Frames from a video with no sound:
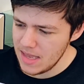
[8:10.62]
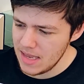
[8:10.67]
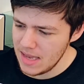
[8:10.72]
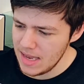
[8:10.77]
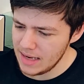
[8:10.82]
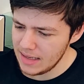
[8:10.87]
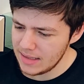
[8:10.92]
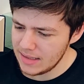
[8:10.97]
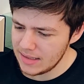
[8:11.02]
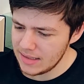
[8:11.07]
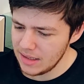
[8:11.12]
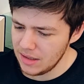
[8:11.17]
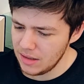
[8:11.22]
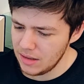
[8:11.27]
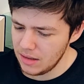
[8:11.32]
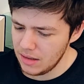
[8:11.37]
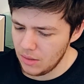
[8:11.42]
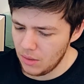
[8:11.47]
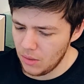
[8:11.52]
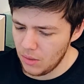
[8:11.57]
it's
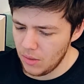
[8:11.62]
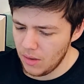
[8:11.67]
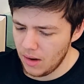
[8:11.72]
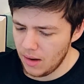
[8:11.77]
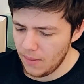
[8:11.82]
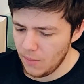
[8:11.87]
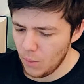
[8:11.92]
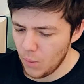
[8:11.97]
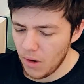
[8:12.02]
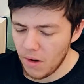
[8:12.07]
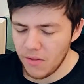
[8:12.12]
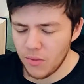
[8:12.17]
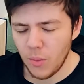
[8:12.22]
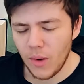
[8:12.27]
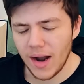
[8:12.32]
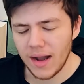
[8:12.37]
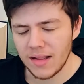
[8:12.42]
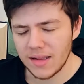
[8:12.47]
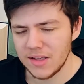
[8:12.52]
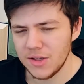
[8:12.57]
still
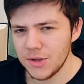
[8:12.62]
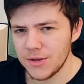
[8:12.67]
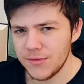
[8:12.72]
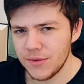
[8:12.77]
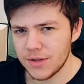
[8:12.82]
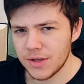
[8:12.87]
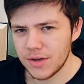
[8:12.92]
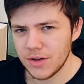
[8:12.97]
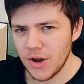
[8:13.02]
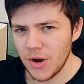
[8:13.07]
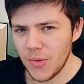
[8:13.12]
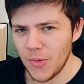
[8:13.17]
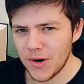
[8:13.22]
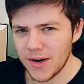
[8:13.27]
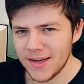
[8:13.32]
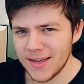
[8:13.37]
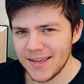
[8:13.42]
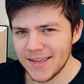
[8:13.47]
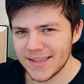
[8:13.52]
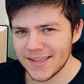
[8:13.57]
worthwhile and useful to know what
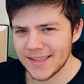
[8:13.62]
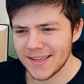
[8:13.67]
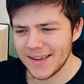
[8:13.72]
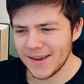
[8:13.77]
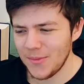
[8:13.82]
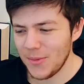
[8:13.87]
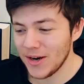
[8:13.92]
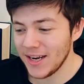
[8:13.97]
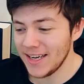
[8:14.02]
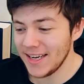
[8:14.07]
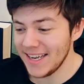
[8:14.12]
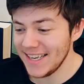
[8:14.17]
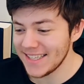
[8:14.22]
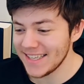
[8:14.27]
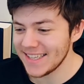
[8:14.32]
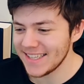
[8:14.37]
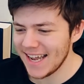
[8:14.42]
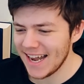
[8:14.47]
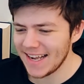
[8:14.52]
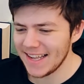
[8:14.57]
it is
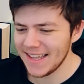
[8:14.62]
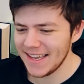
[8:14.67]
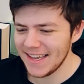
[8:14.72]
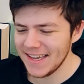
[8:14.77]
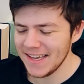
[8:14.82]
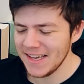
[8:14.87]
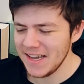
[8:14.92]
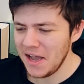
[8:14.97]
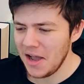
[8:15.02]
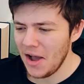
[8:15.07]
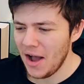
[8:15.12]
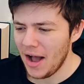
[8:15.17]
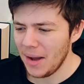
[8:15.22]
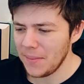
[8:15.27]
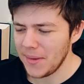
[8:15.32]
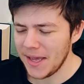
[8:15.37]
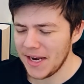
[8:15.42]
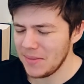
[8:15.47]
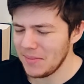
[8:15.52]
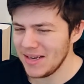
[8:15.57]
exactly I'm
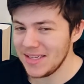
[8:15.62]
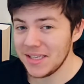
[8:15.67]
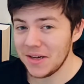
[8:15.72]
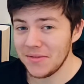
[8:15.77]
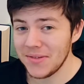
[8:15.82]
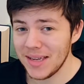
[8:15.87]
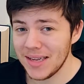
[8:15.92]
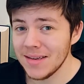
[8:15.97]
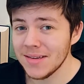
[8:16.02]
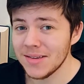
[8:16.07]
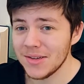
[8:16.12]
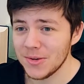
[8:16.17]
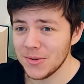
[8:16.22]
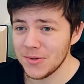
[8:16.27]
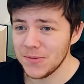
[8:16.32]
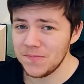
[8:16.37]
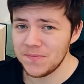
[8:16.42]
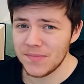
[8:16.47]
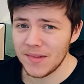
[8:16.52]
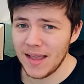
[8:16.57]
getting myself
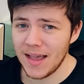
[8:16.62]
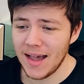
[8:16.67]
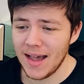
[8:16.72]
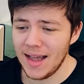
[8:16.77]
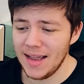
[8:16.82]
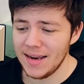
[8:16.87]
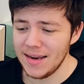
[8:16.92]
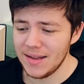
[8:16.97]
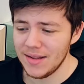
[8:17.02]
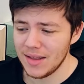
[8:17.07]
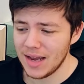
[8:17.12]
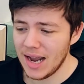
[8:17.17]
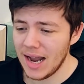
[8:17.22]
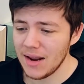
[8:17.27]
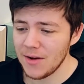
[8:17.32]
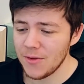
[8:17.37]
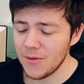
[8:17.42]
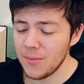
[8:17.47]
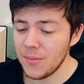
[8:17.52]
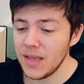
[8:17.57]
into, and the
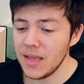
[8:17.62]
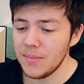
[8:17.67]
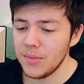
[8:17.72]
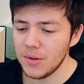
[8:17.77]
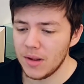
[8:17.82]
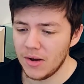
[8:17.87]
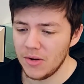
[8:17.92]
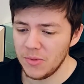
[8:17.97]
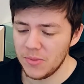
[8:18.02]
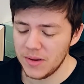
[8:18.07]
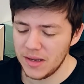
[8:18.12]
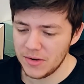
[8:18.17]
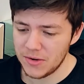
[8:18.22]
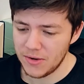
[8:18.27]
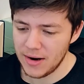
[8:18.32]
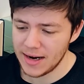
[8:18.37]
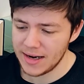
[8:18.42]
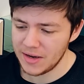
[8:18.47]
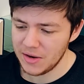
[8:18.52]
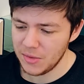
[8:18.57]
kind of people I will be
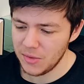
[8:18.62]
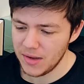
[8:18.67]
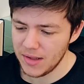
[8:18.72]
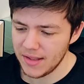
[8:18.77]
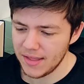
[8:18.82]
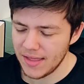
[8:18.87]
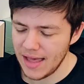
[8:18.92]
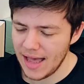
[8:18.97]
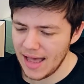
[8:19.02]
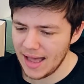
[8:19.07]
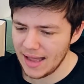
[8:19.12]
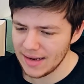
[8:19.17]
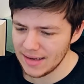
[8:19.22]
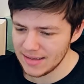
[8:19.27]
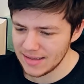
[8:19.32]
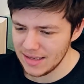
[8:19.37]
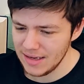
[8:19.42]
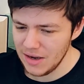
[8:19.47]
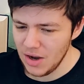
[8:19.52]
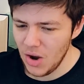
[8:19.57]
interacting with, and
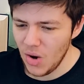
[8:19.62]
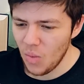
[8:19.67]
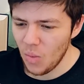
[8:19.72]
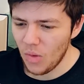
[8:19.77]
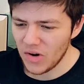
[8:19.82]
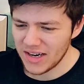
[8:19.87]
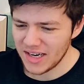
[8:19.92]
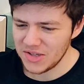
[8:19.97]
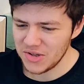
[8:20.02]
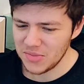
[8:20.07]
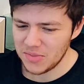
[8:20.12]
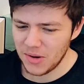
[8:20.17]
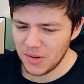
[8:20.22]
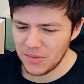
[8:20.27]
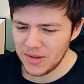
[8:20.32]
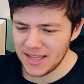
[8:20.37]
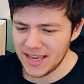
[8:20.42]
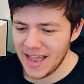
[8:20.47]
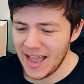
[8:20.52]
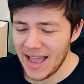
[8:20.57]
what I should
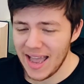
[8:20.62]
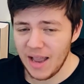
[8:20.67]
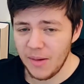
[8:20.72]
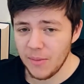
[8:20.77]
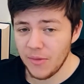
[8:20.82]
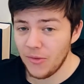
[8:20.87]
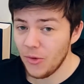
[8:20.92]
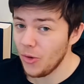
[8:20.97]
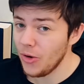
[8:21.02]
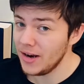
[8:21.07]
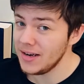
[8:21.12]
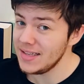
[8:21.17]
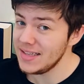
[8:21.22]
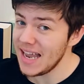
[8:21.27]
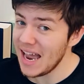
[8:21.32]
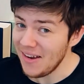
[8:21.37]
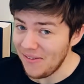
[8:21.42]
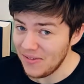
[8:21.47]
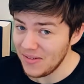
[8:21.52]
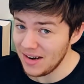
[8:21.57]
probably aim for, and
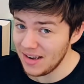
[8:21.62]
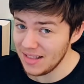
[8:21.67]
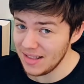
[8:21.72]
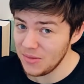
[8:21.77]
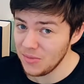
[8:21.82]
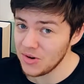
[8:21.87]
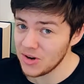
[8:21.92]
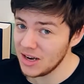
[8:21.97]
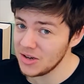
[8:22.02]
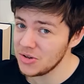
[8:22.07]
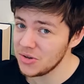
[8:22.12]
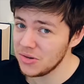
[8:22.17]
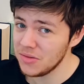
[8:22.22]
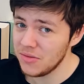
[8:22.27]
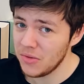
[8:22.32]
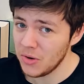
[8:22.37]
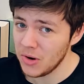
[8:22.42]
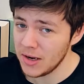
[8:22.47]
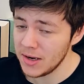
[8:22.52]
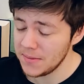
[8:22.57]
definitely what I should
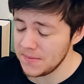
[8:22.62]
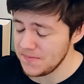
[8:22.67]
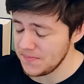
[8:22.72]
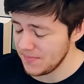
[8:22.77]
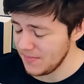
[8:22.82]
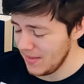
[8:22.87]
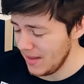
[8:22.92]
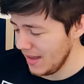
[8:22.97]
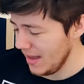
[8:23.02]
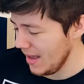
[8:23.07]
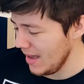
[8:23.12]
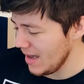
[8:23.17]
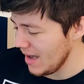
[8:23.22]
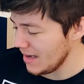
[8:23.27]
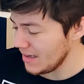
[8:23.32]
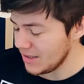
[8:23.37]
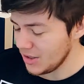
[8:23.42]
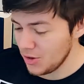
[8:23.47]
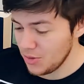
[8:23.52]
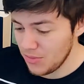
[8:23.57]
avoid.
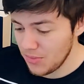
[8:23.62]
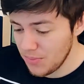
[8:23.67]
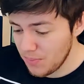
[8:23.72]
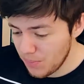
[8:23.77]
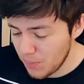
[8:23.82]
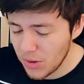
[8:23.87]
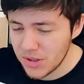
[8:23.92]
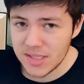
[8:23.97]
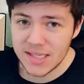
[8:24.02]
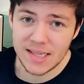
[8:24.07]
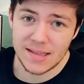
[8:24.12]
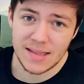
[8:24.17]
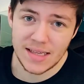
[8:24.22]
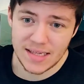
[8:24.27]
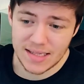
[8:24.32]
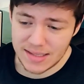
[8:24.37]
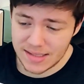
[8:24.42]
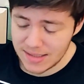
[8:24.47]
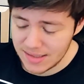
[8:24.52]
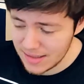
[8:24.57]
And so, books like
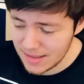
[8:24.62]
this.